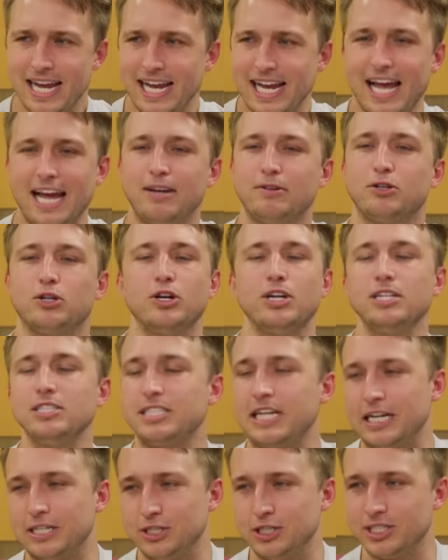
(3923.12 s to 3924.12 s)
he had good
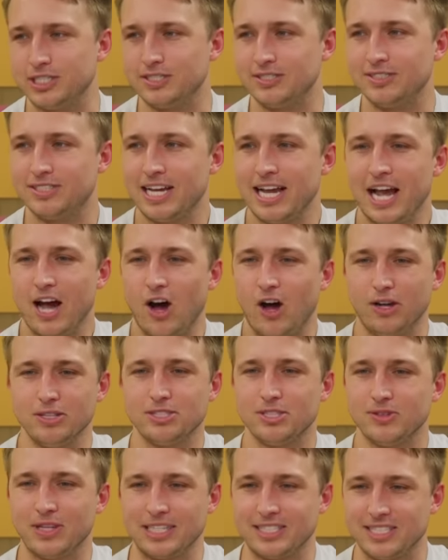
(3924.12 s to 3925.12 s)
intentions.
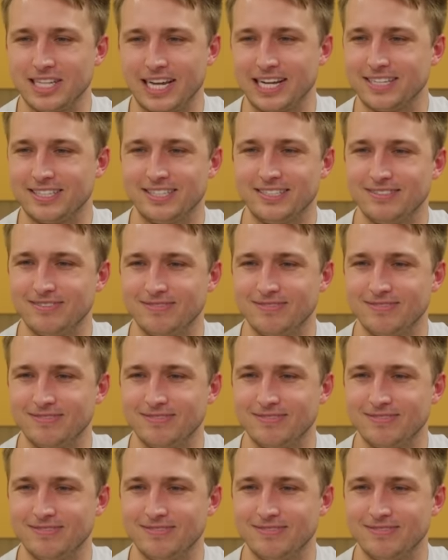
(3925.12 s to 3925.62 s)
Also, that's like,